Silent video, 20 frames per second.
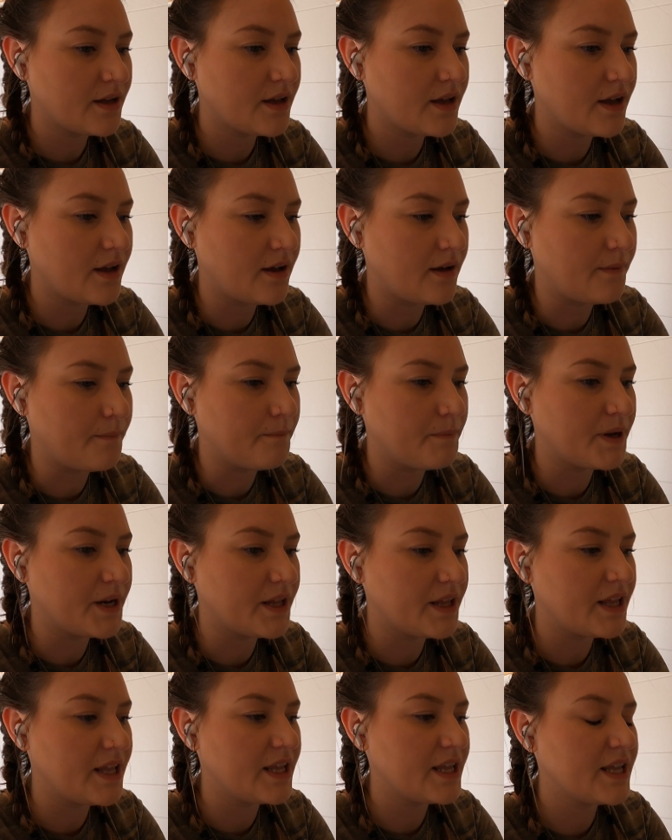
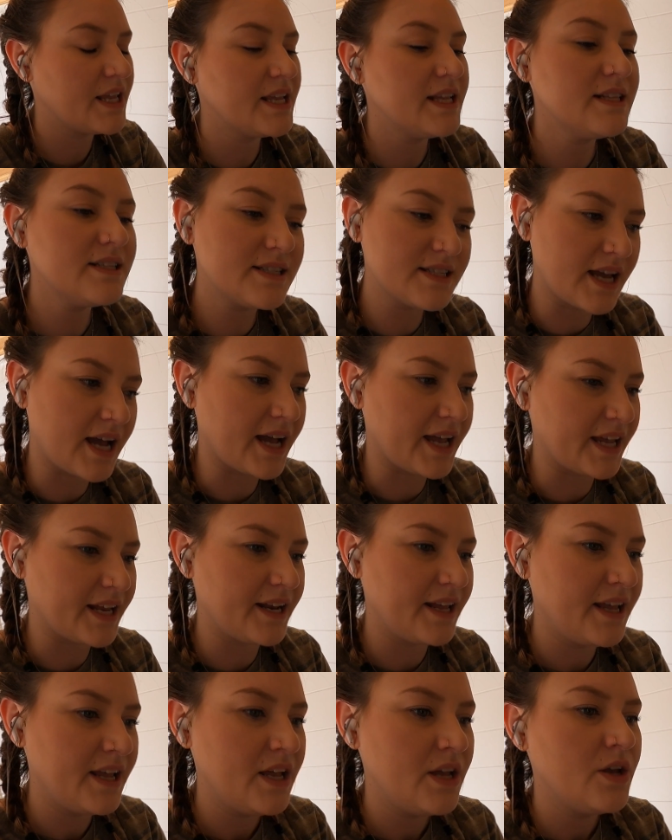But
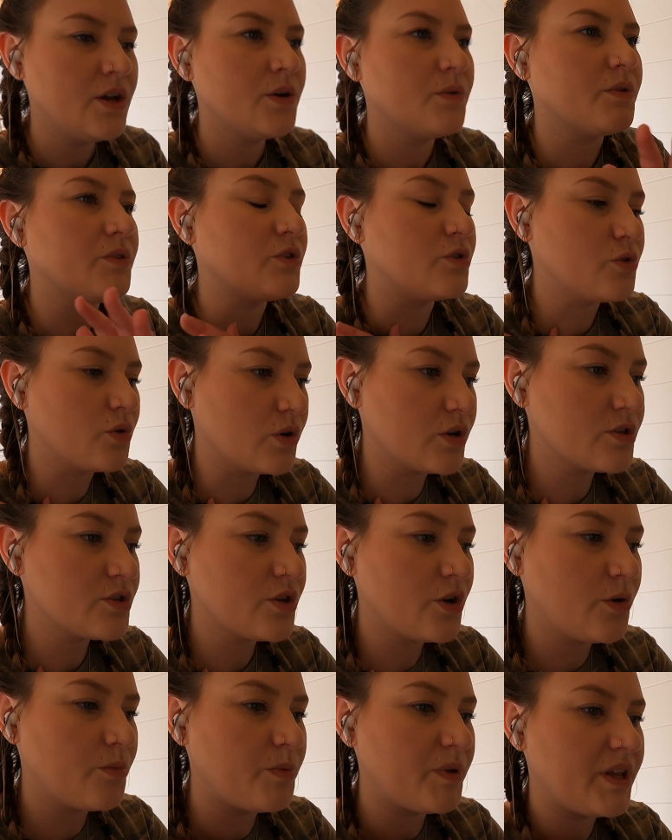inside, with the
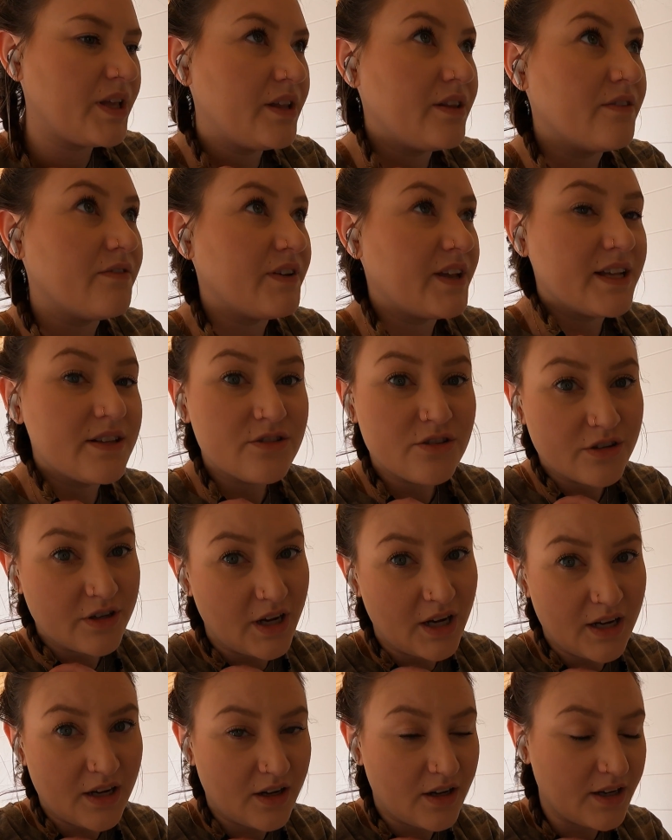doors open, the fans are
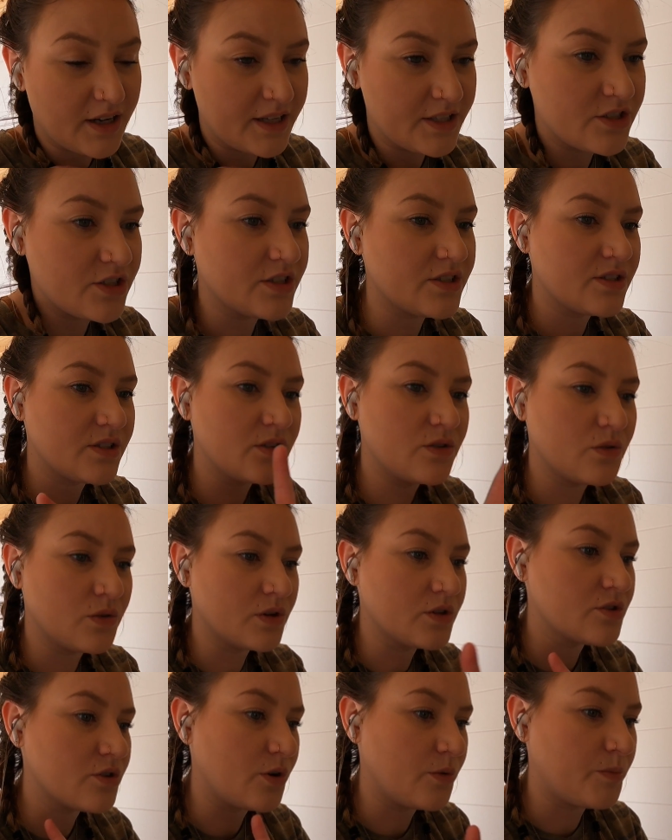not on, just the
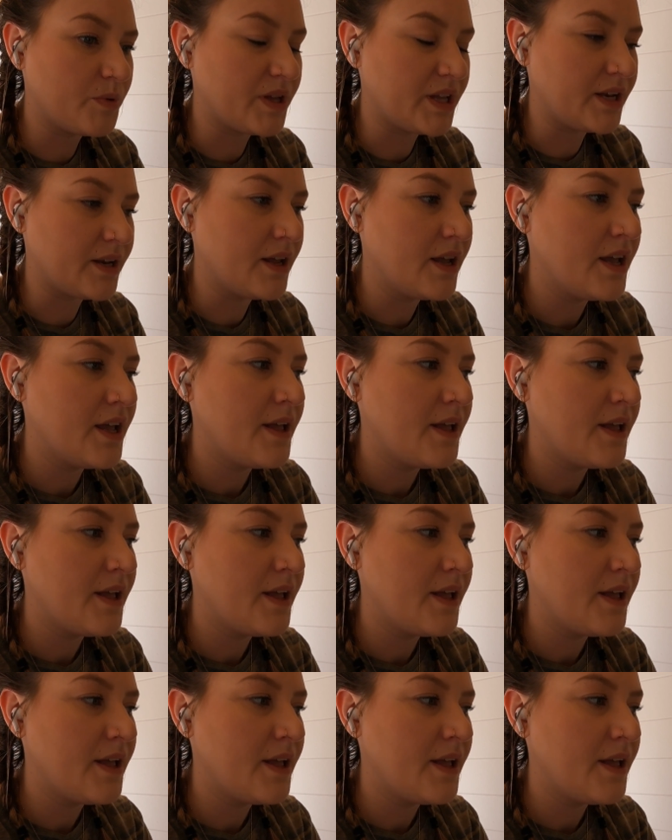doors open.